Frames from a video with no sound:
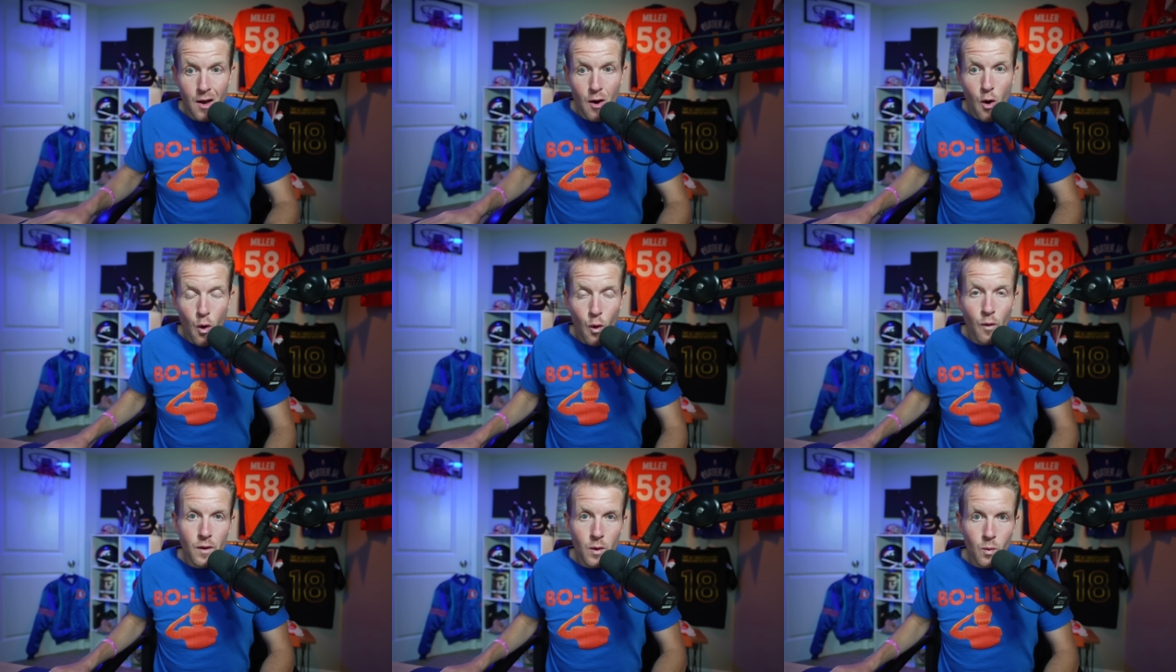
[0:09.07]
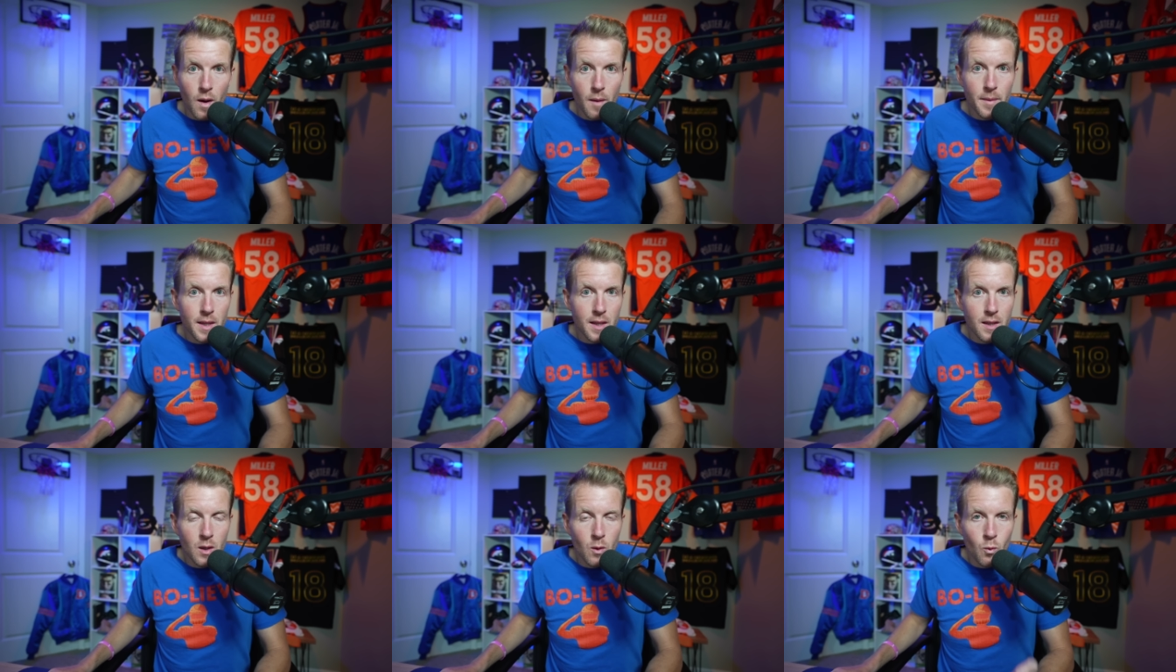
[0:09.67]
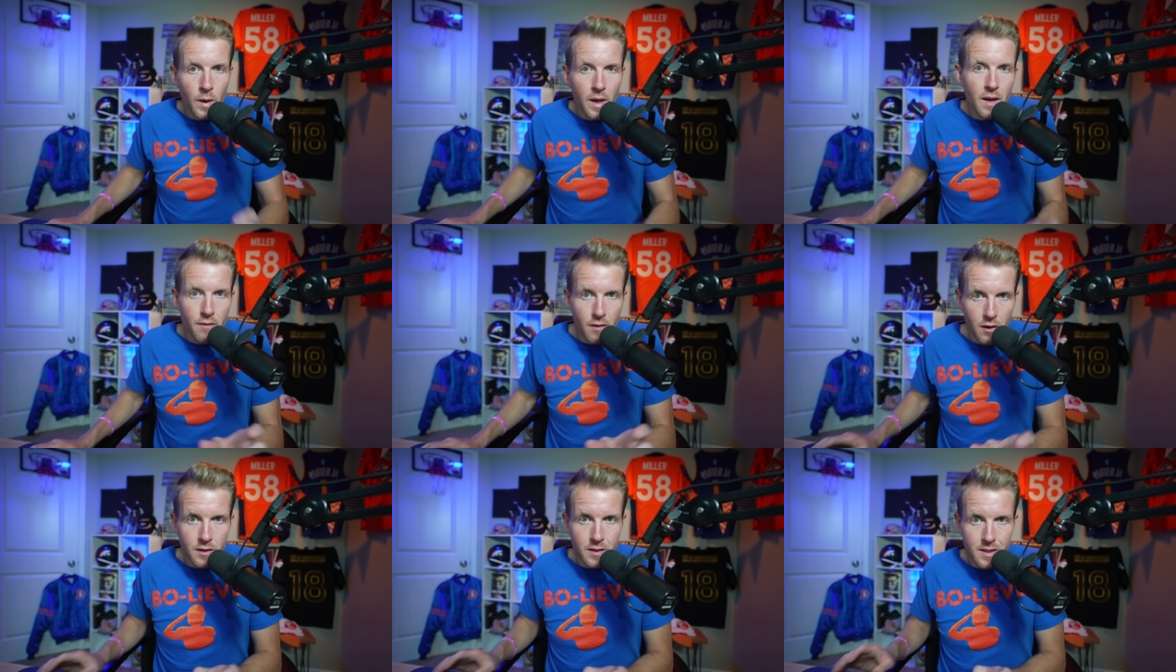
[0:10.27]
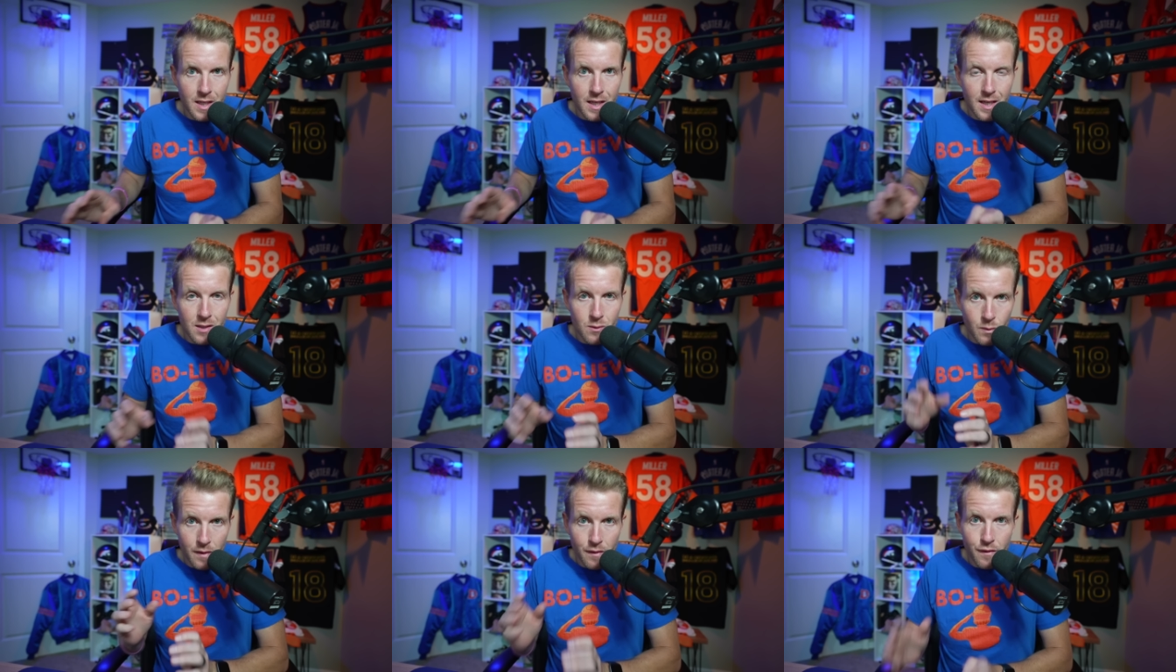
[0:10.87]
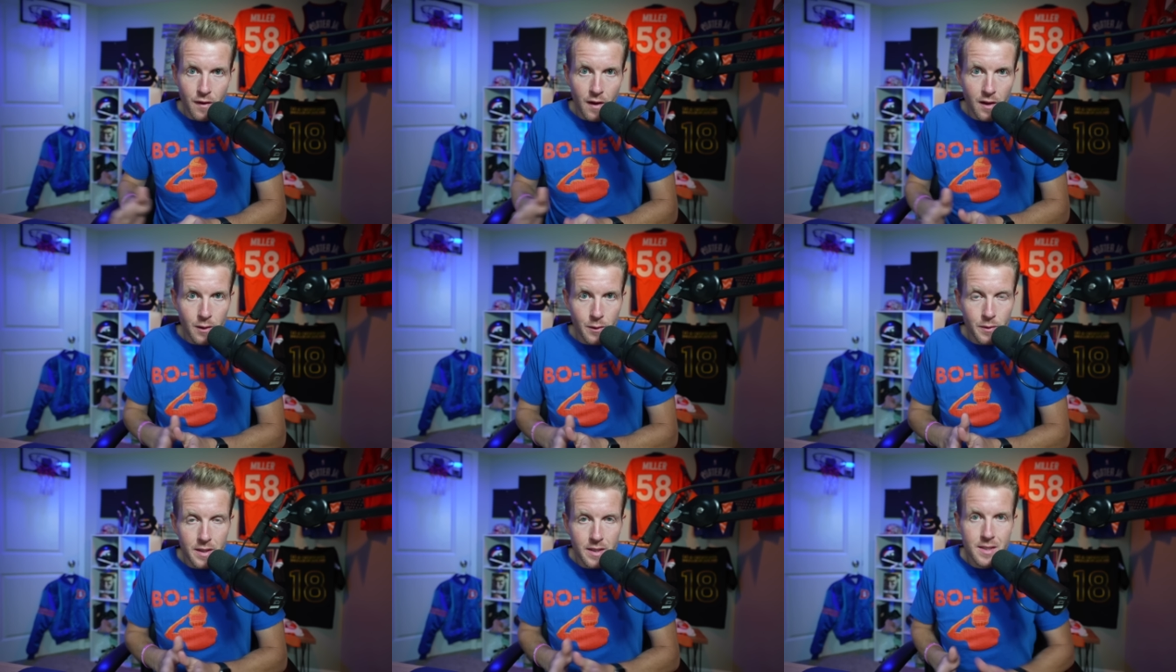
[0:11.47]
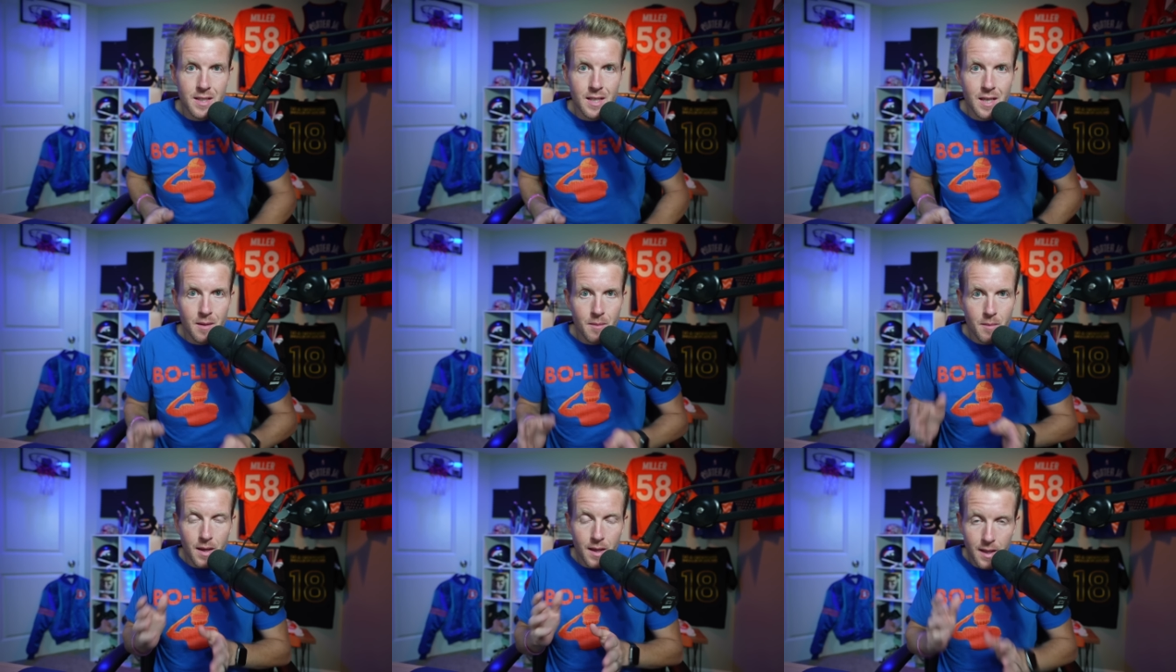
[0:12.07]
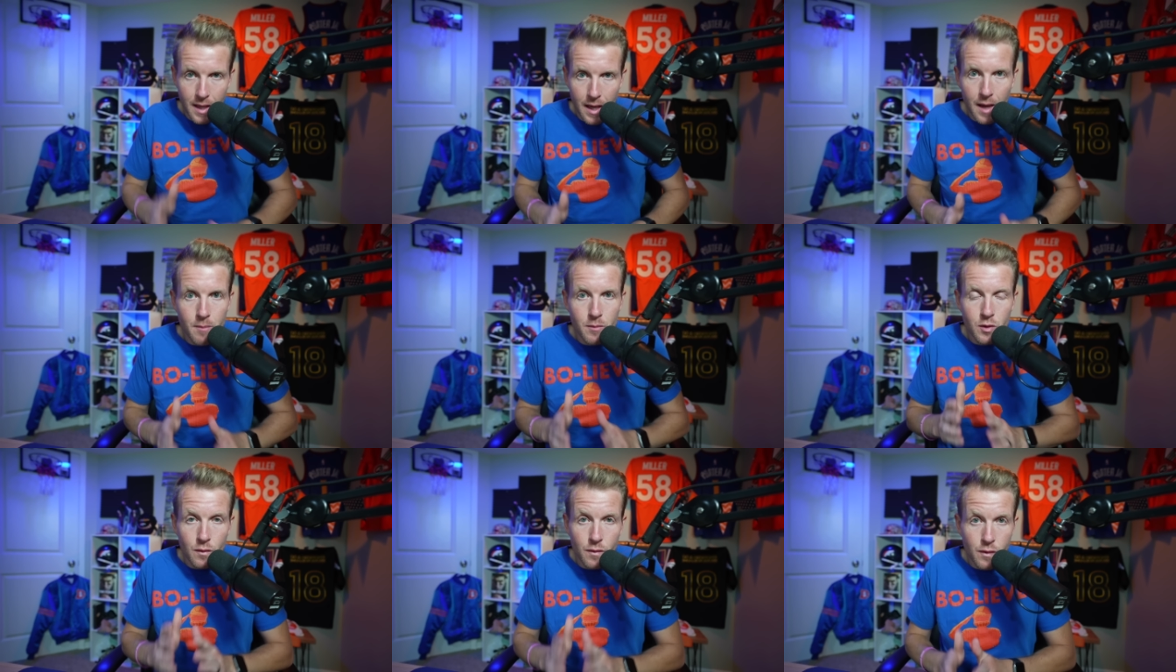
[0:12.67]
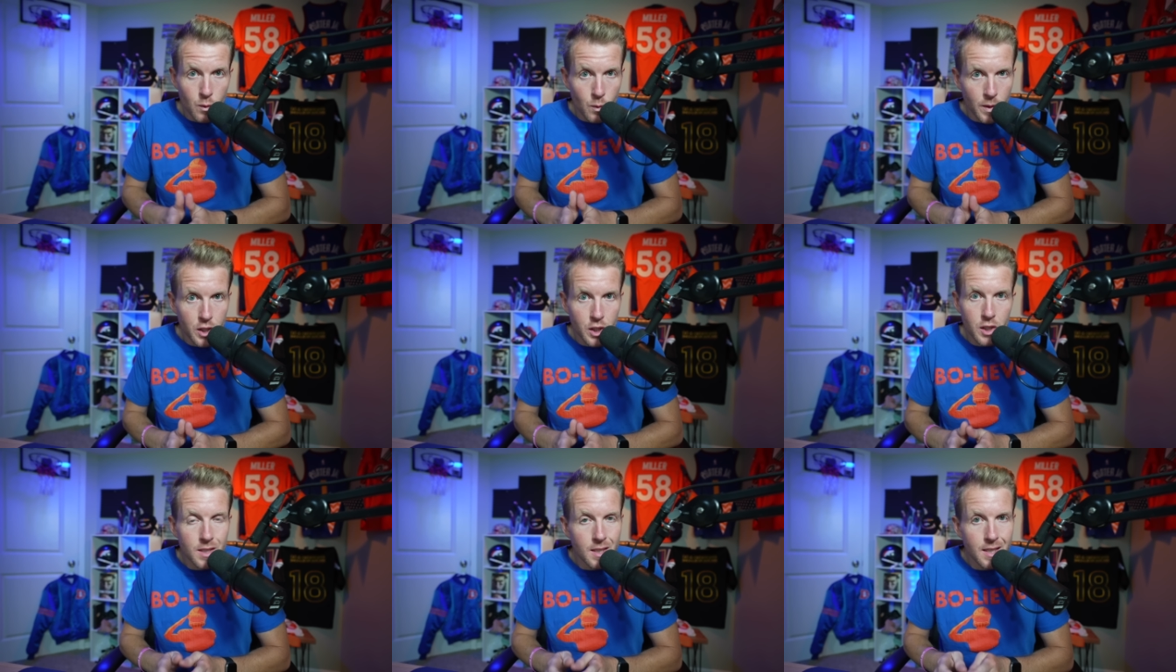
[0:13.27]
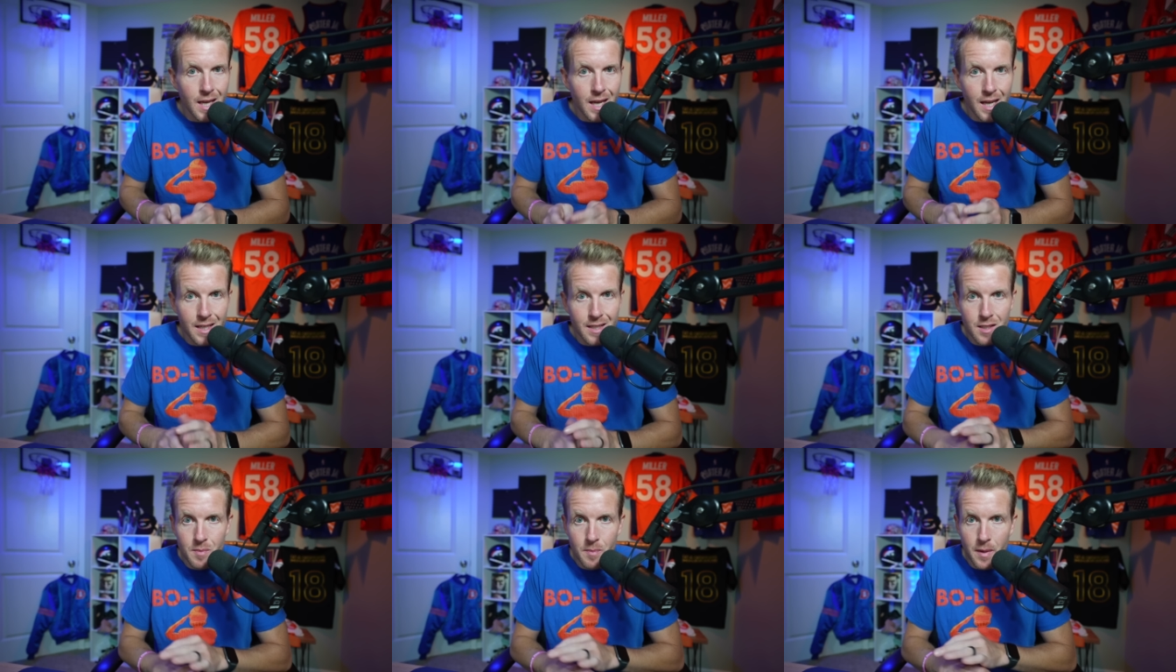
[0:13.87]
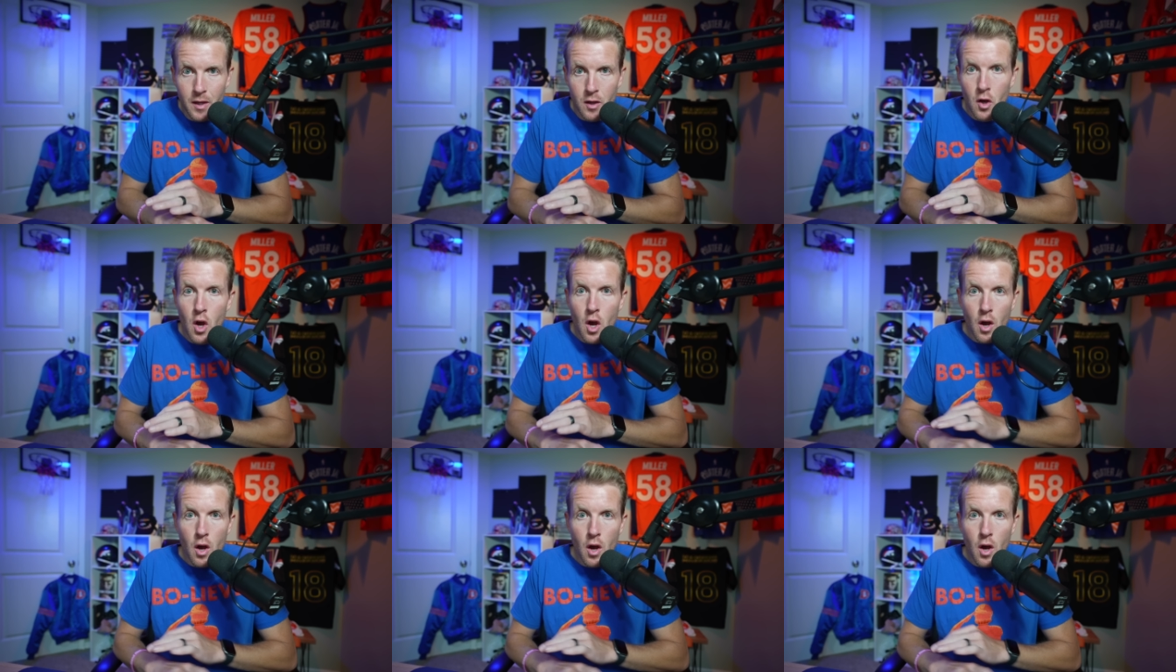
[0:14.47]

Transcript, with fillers: overwhelmingly we have all seen as we followed this team came to fruition today, despite